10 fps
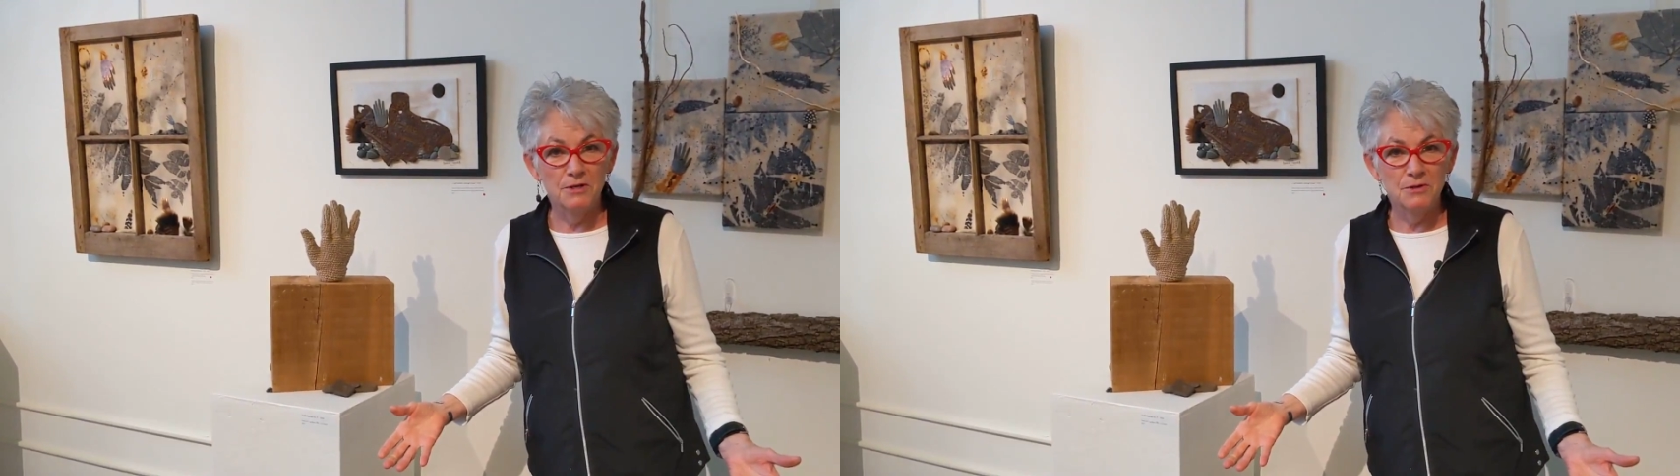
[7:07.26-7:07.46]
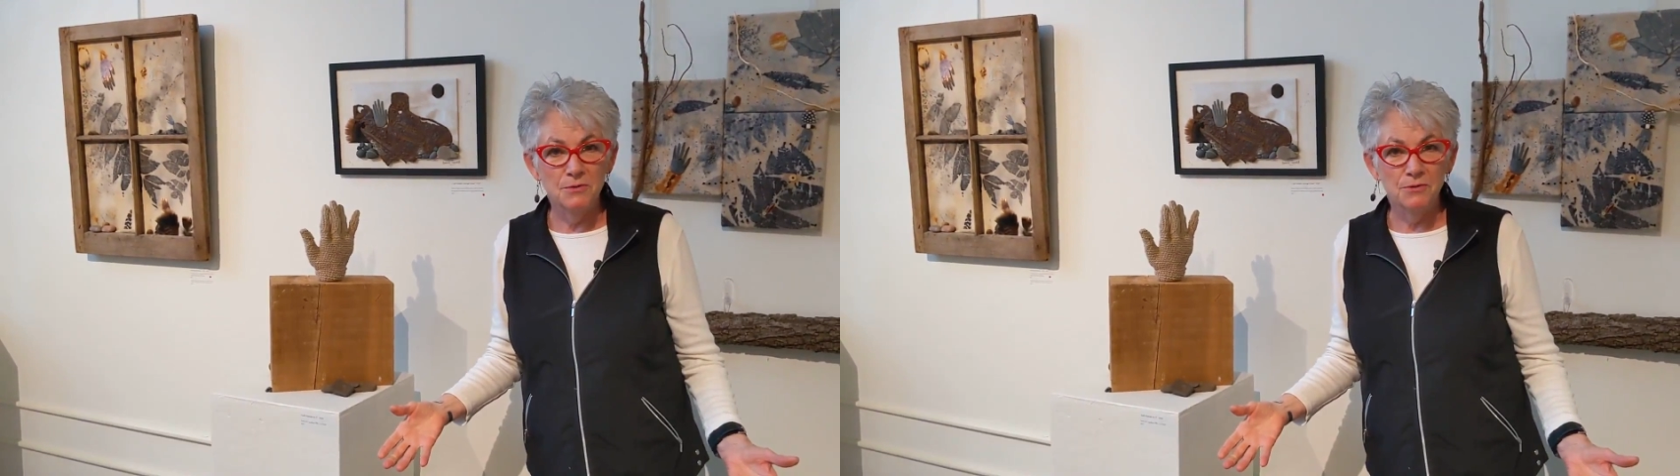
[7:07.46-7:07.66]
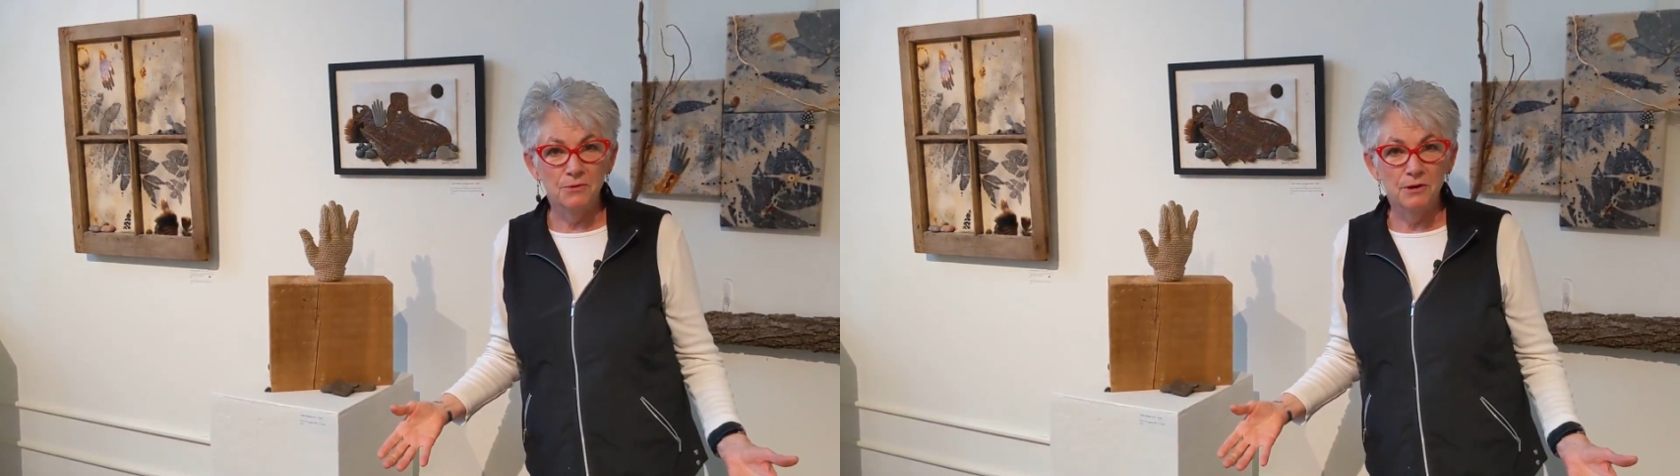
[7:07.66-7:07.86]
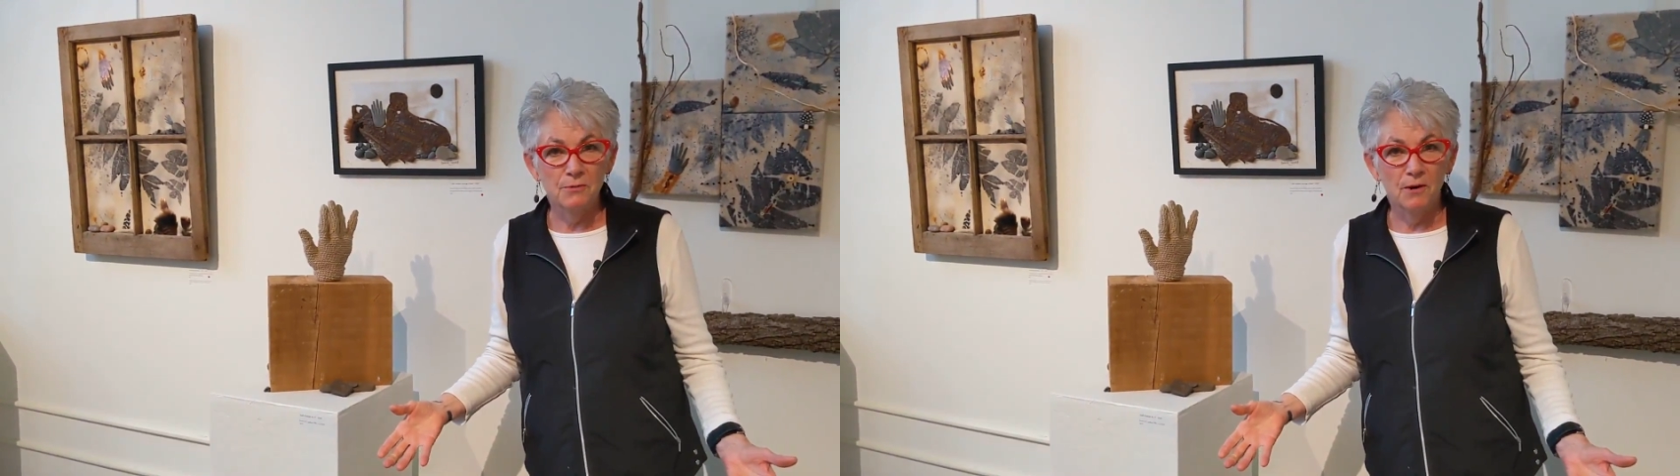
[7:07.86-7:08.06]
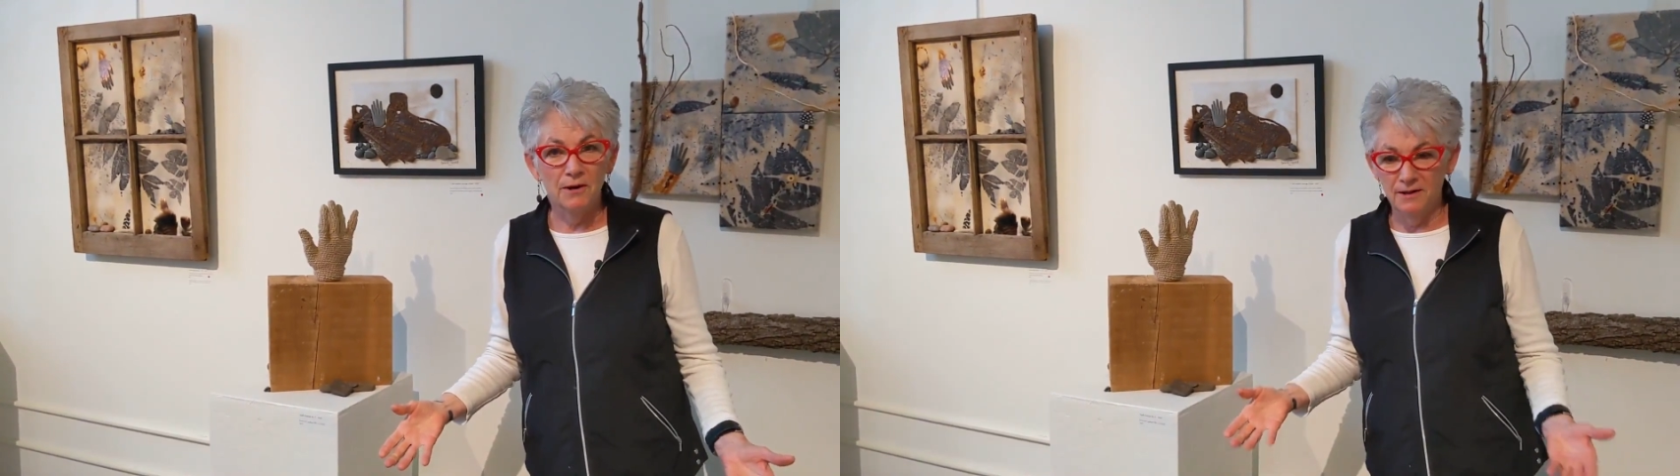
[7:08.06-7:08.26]

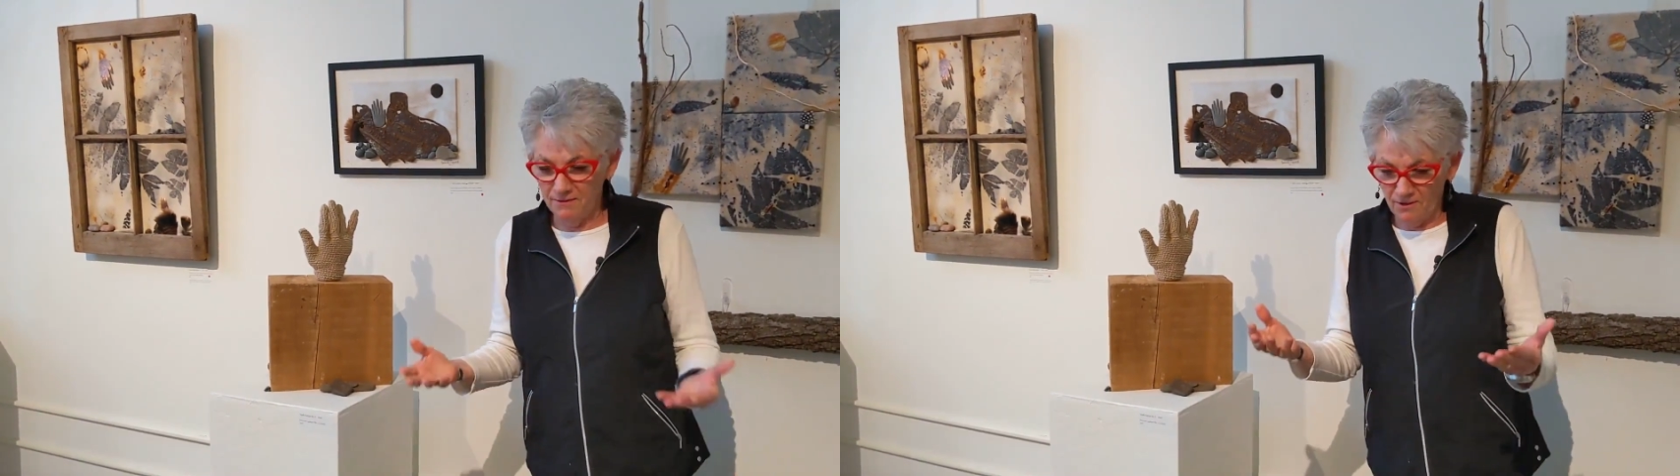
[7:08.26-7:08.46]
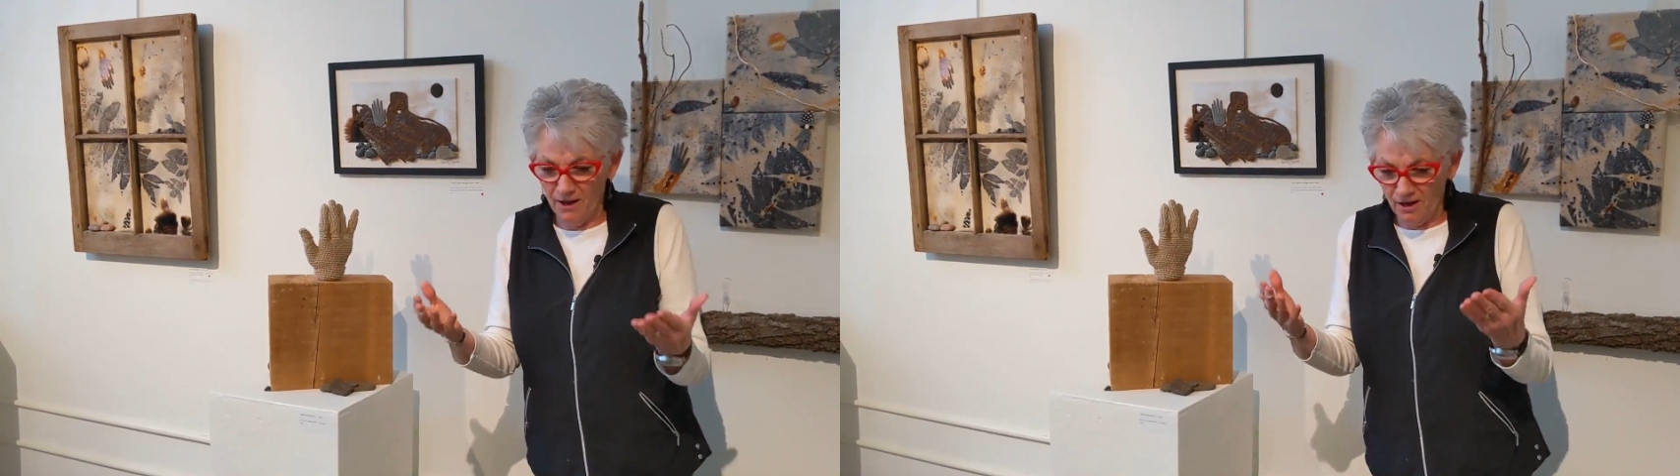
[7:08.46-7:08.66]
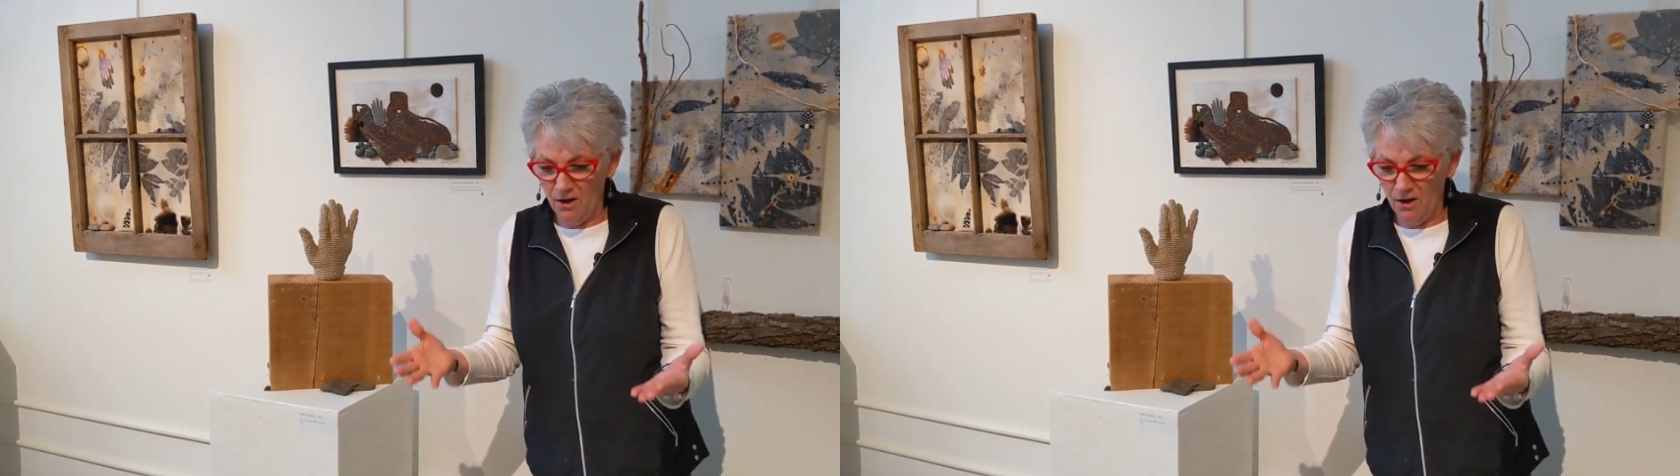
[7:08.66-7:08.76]
231 and thought,